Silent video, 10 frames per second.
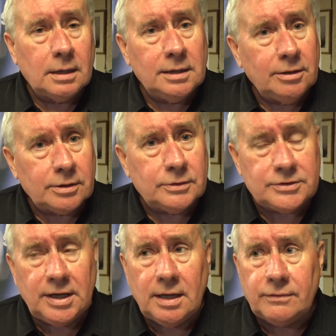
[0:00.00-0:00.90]
clerical
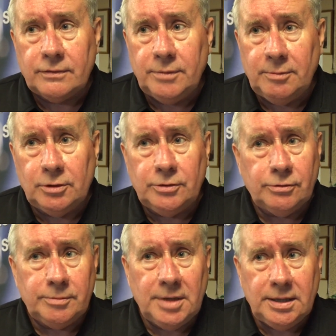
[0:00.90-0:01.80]
staff, people who
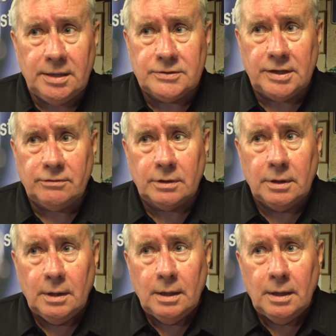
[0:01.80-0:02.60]
do admitting, etc.